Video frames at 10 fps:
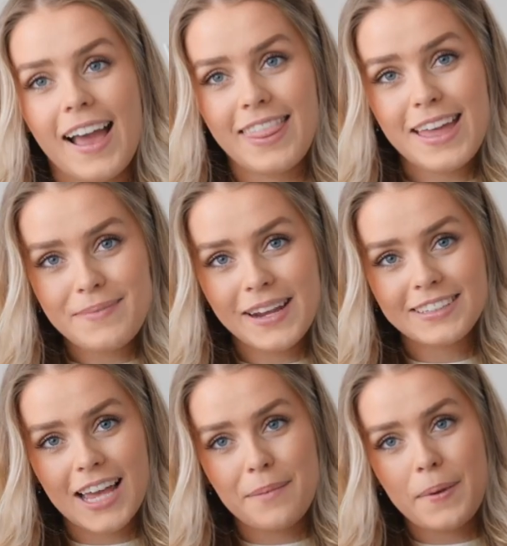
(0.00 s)
I then
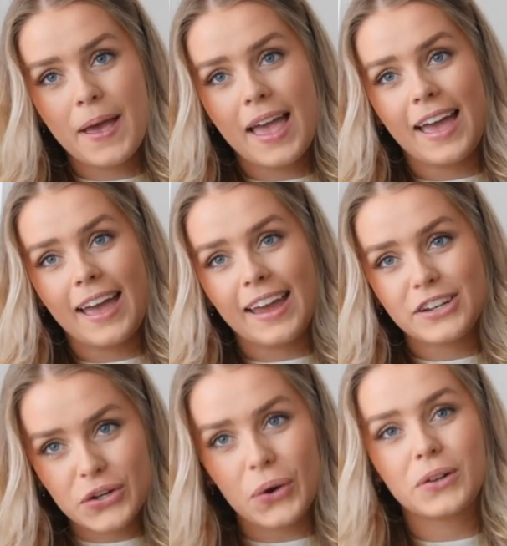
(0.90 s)
picked up a
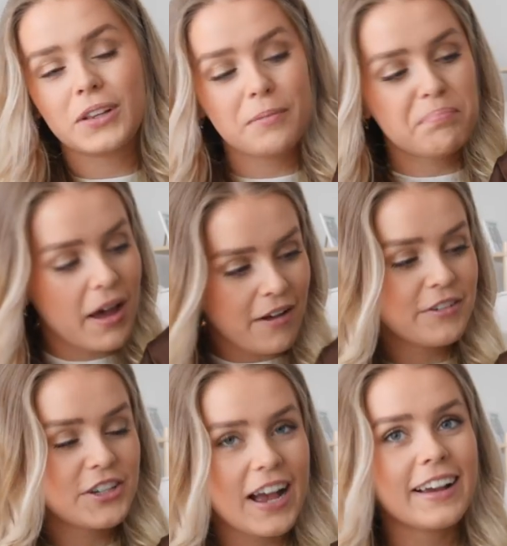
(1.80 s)
chocolate
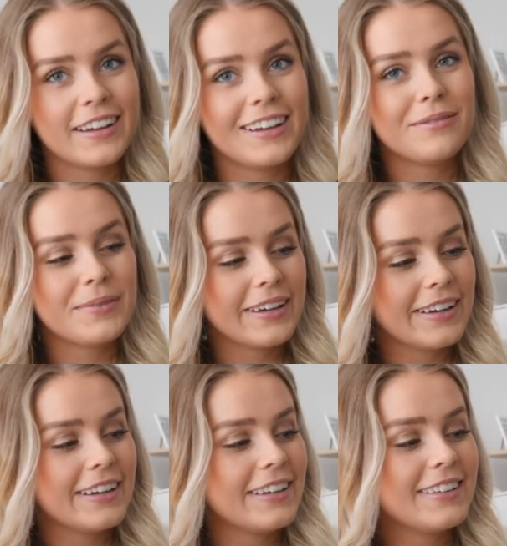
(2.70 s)
puffer jacket,
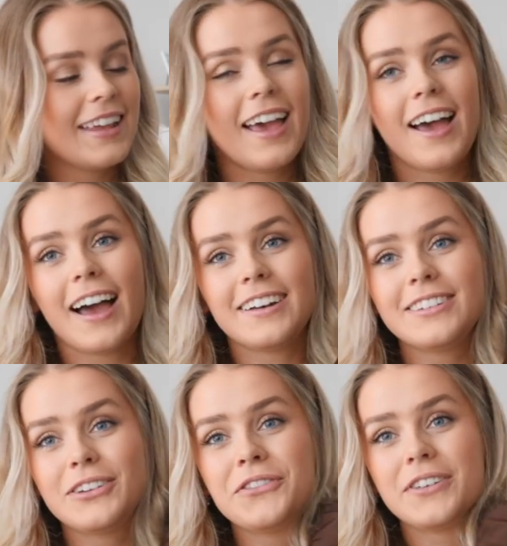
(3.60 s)
because I
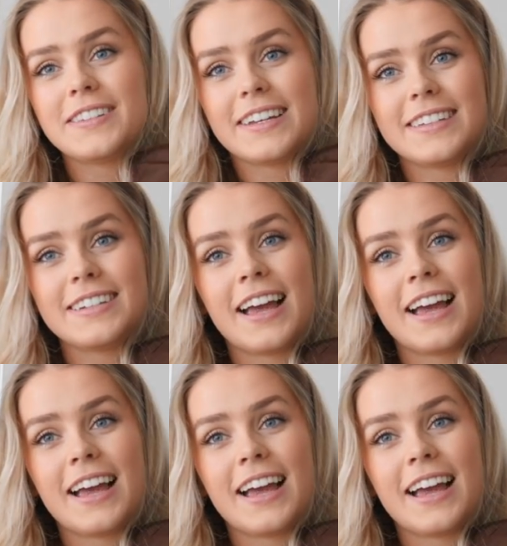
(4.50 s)
just couldn't resist.